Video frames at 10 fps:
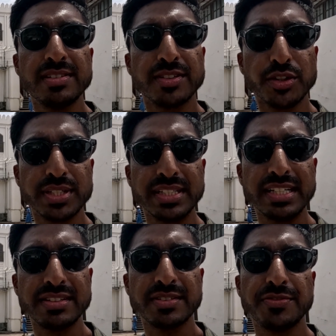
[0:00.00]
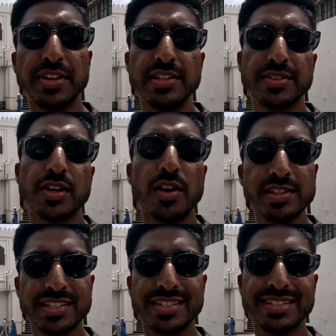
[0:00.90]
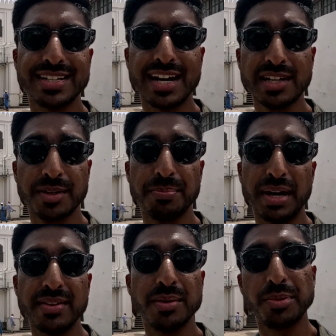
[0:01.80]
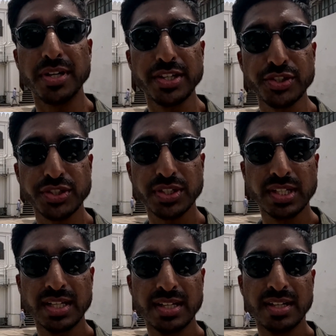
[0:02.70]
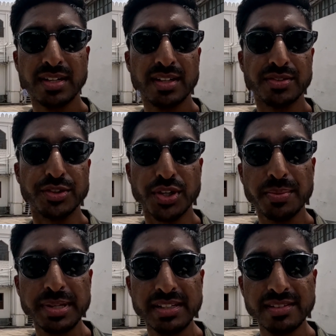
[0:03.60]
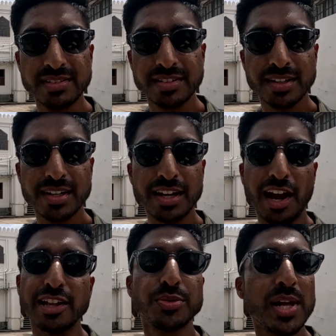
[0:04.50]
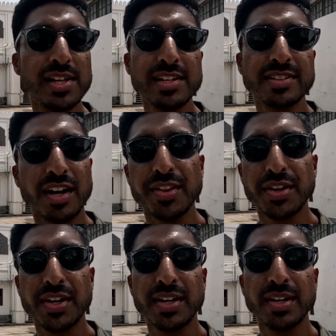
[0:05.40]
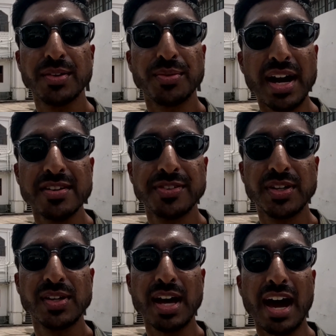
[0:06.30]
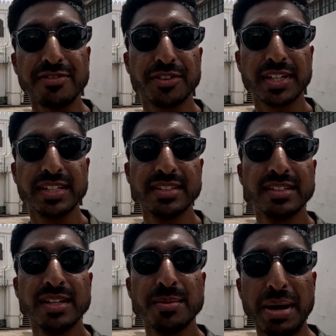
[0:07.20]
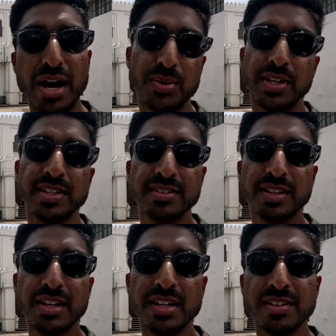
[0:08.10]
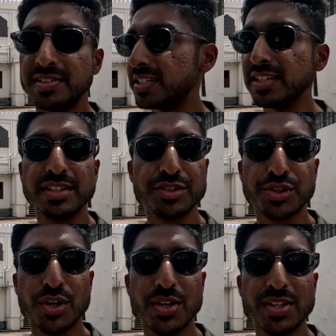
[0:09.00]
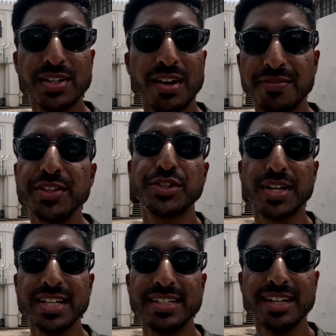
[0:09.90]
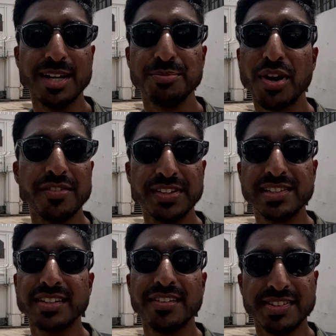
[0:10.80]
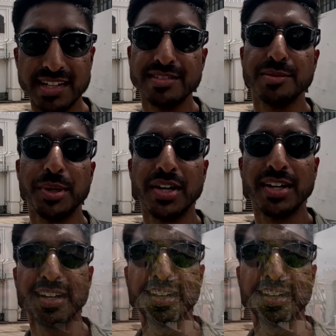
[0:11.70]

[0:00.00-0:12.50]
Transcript: Sultanate faced constant attack by the British, the Germans, as well as other rival African powers seeking control of the trade and profits of Zanzibar.